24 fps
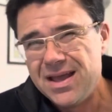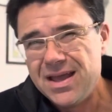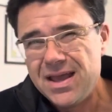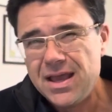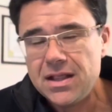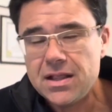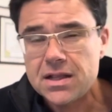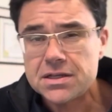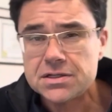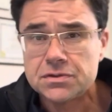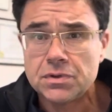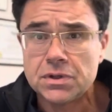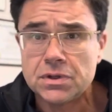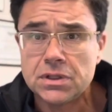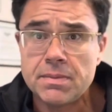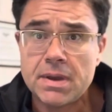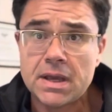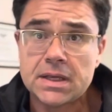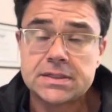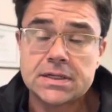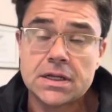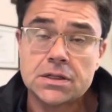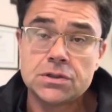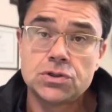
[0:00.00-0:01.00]
It doesn't really
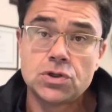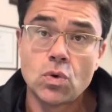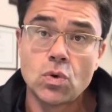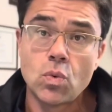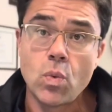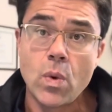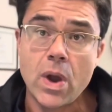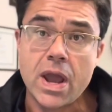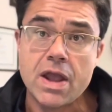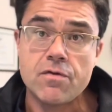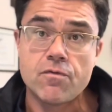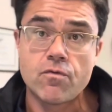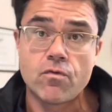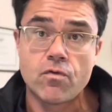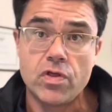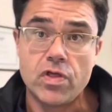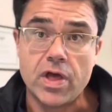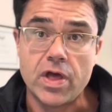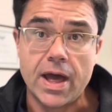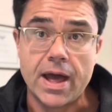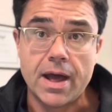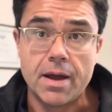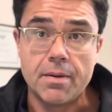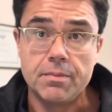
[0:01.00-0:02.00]
make sense to wait for
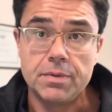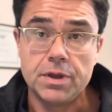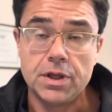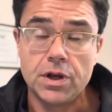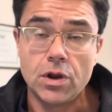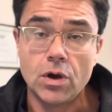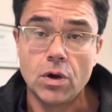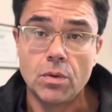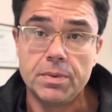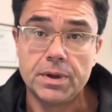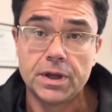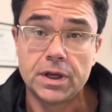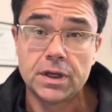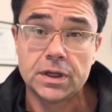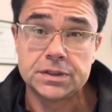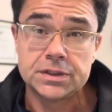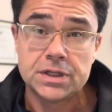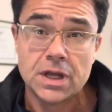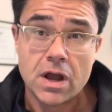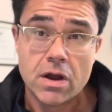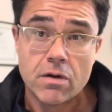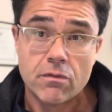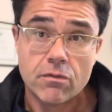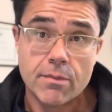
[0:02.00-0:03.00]
them, you know, because
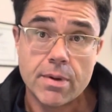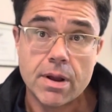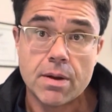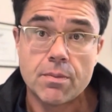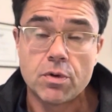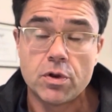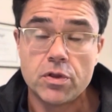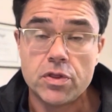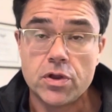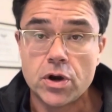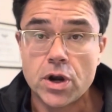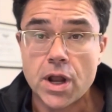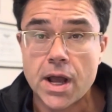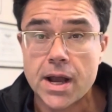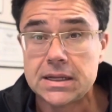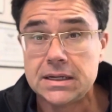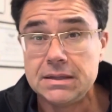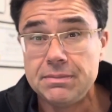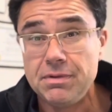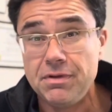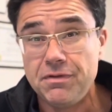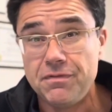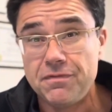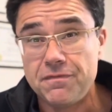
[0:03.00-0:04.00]
remember, they're not going
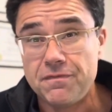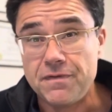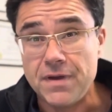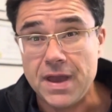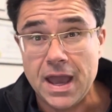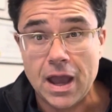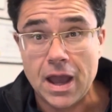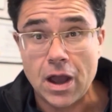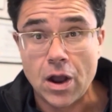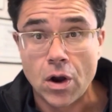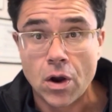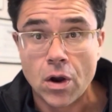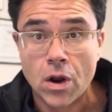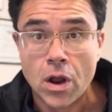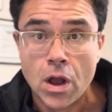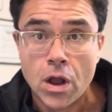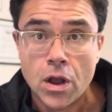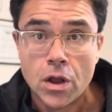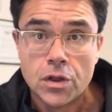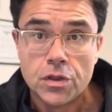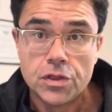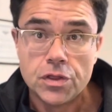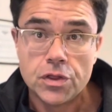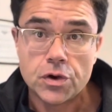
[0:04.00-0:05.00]
to be fair.
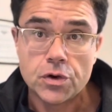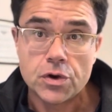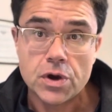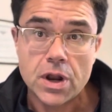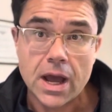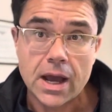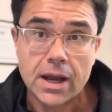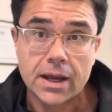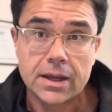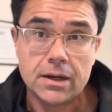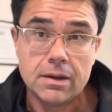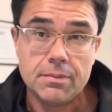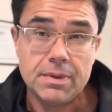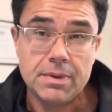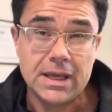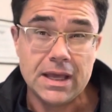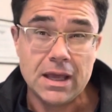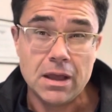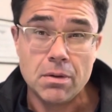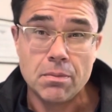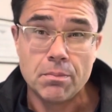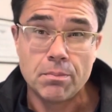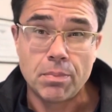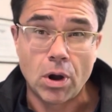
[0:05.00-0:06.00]
They're not going to
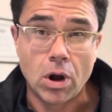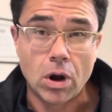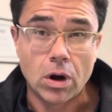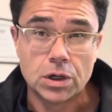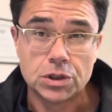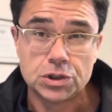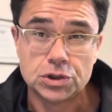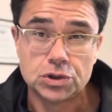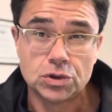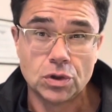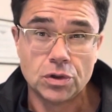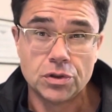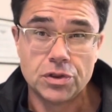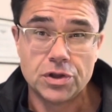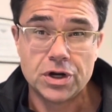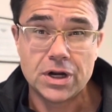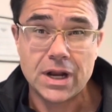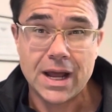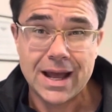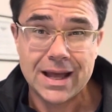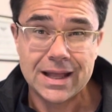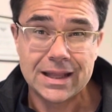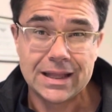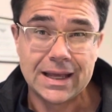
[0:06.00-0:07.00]
be impartial. They're
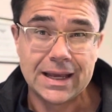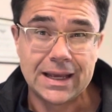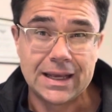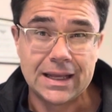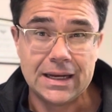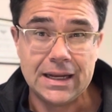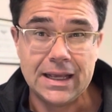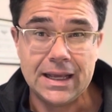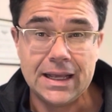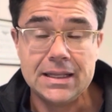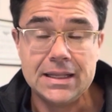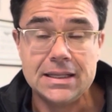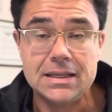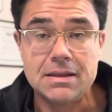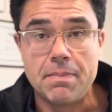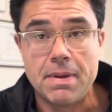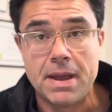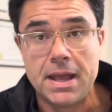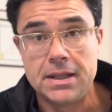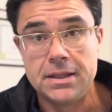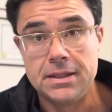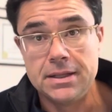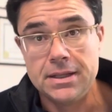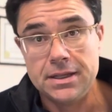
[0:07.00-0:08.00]
not like an
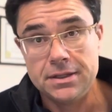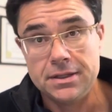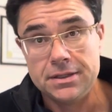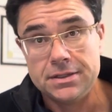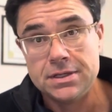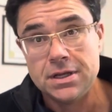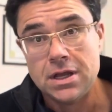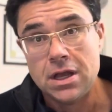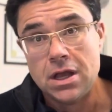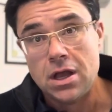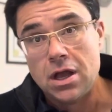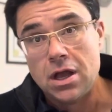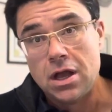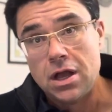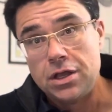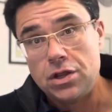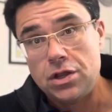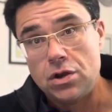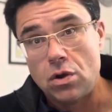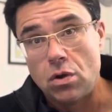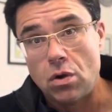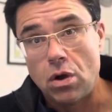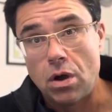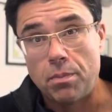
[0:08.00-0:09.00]
independent,
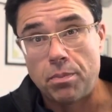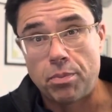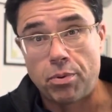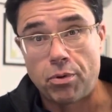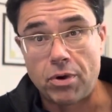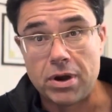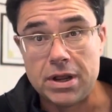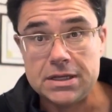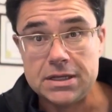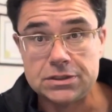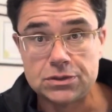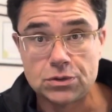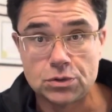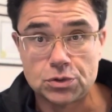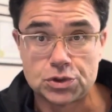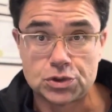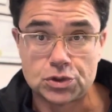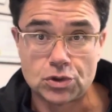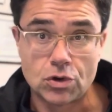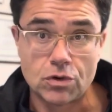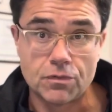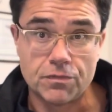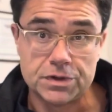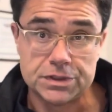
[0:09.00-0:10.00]
you know, appraisal
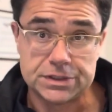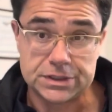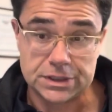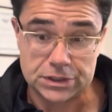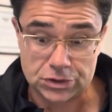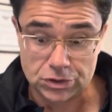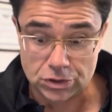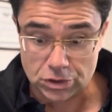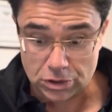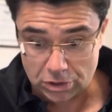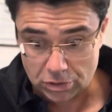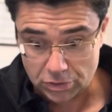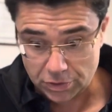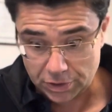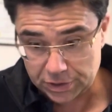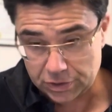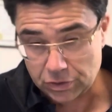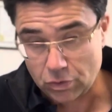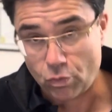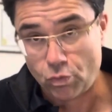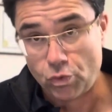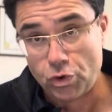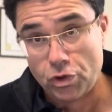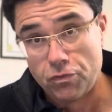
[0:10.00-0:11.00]
service that's going to look at
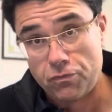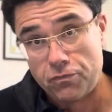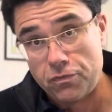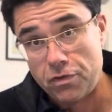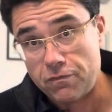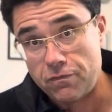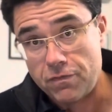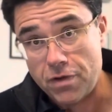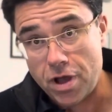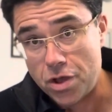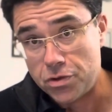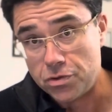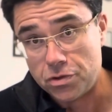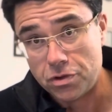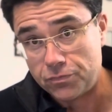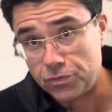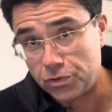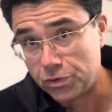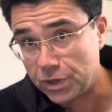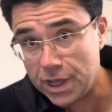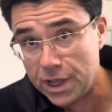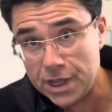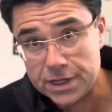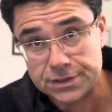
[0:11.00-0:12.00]
the real fair value of
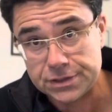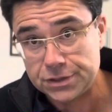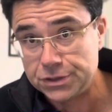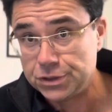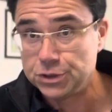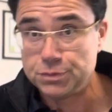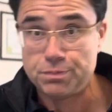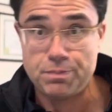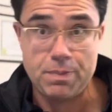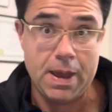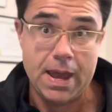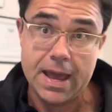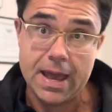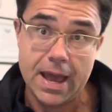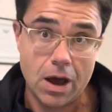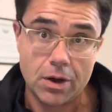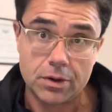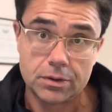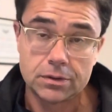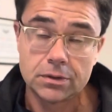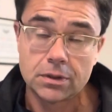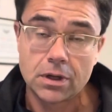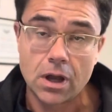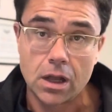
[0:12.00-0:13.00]
your case and just pay
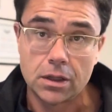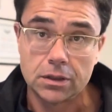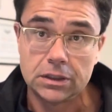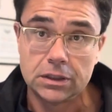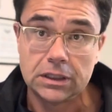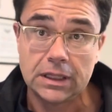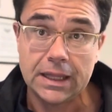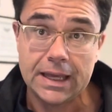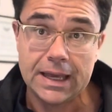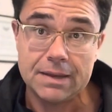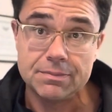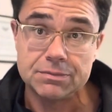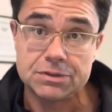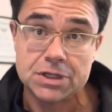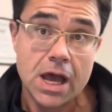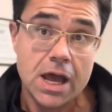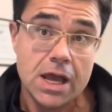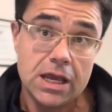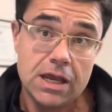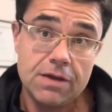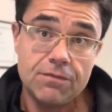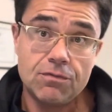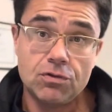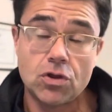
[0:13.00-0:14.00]
out on claims.
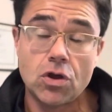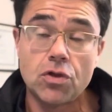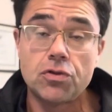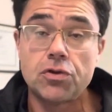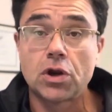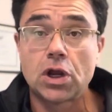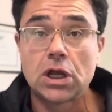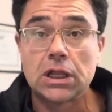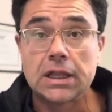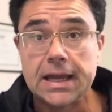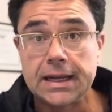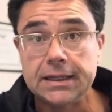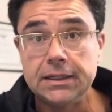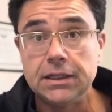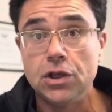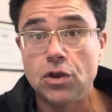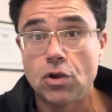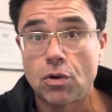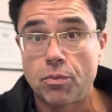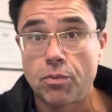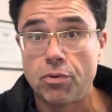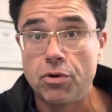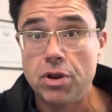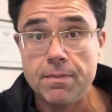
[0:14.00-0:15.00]
Even though they're collecting
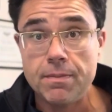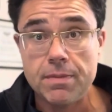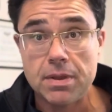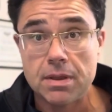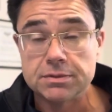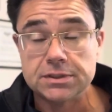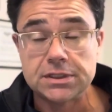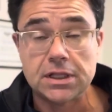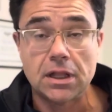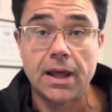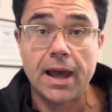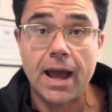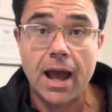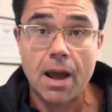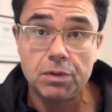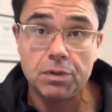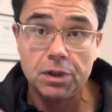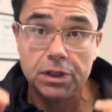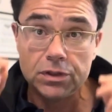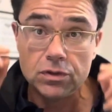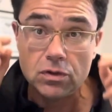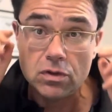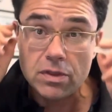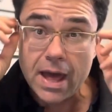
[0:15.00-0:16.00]
your premiums, they'll
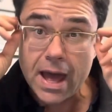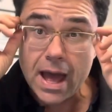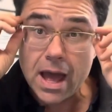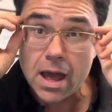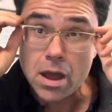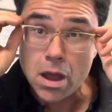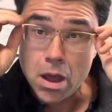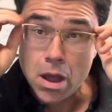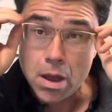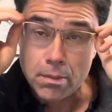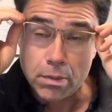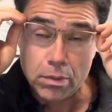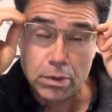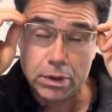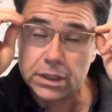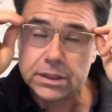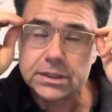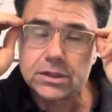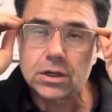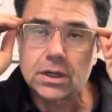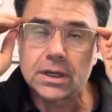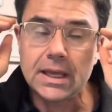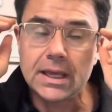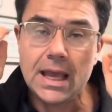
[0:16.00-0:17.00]
happily do that. But when
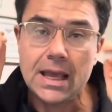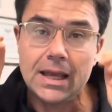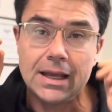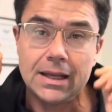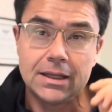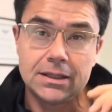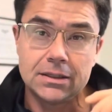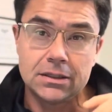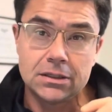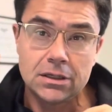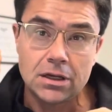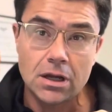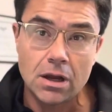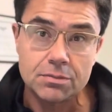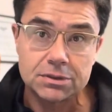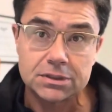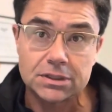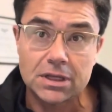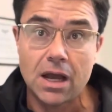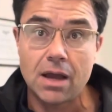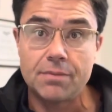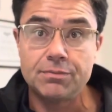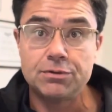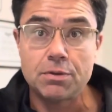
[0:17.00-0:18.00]
it comes
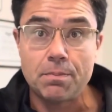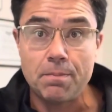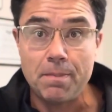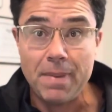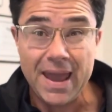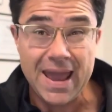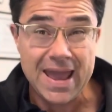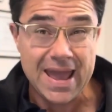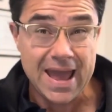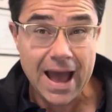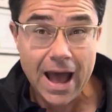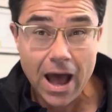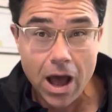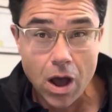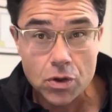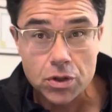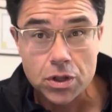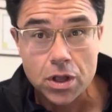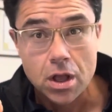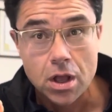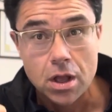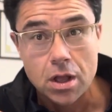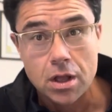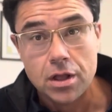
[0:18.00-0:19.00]
time to pay
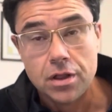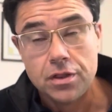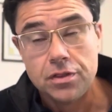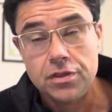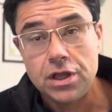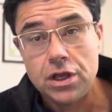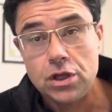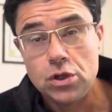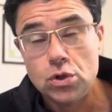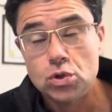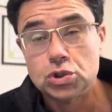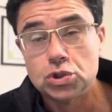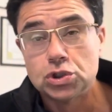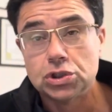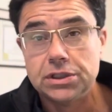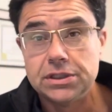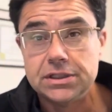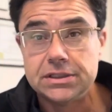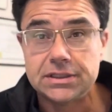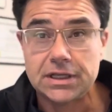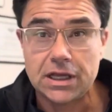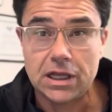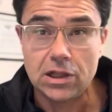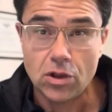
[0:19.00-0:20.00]
out, they usually
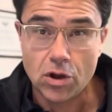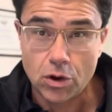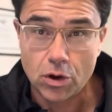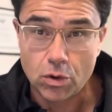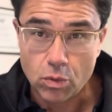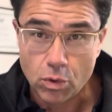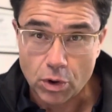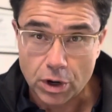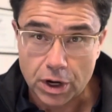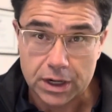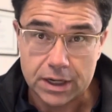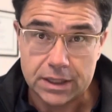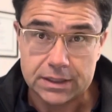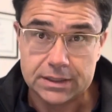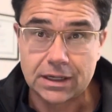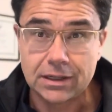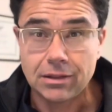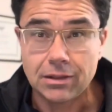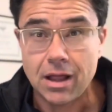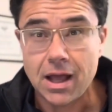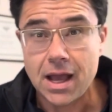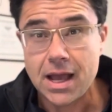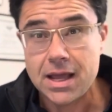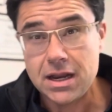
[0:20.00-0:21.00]
say, look, we're going to
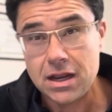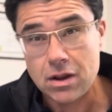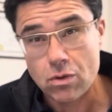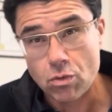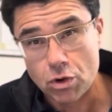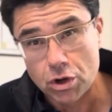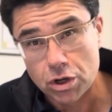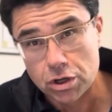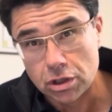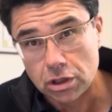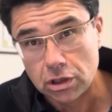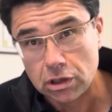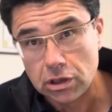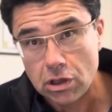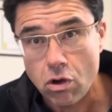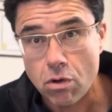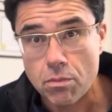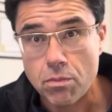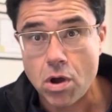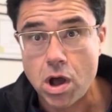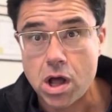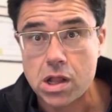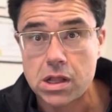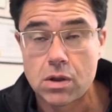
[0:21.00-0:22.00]
decline it. We're going to
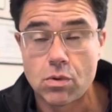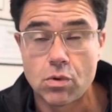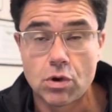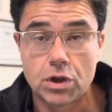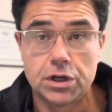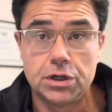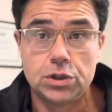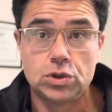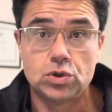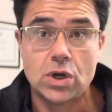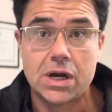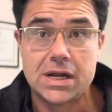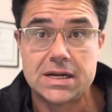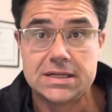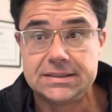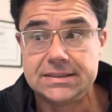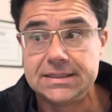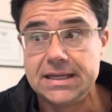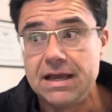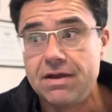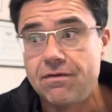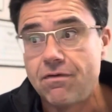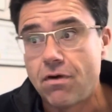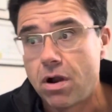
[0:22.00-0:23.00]
lowball it. We're going to try to
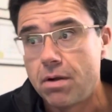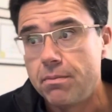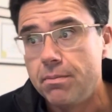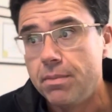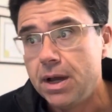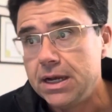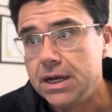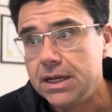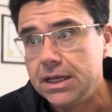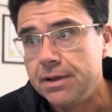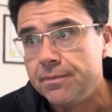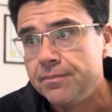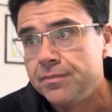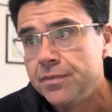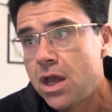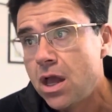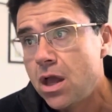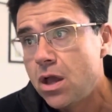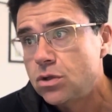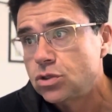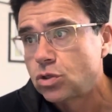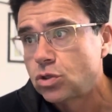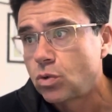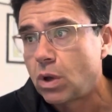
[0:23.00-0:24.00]
save our money.
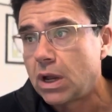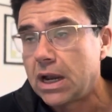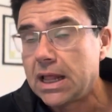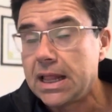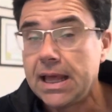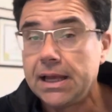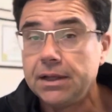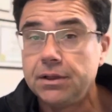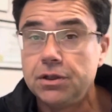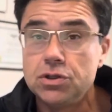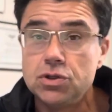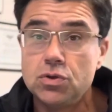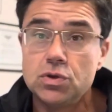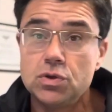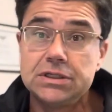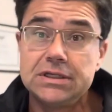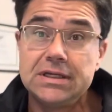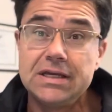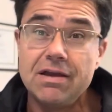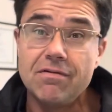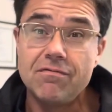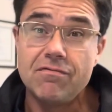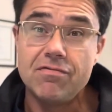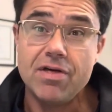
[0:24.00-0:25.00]
So what I like to do is
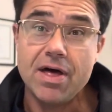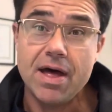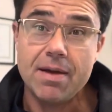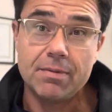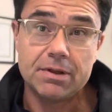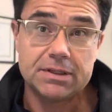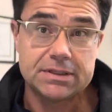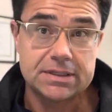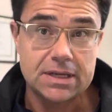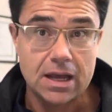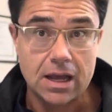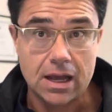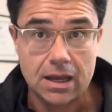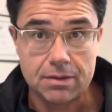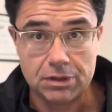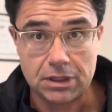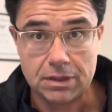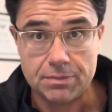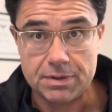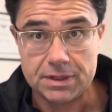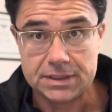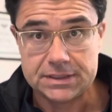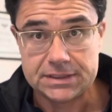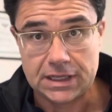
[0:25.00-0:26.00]
give them a time
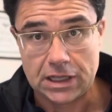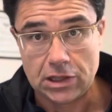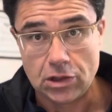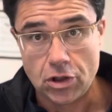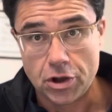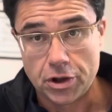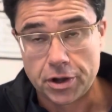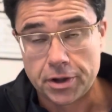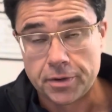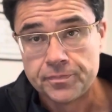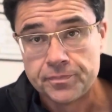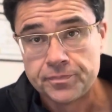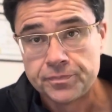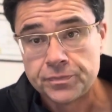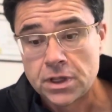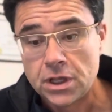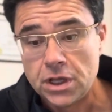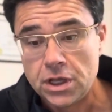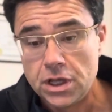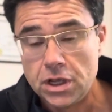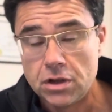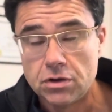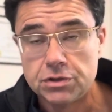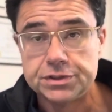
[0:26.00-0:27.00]
limit. Say, look,
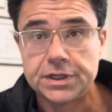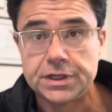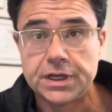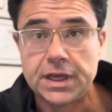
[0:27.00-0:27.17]
here's a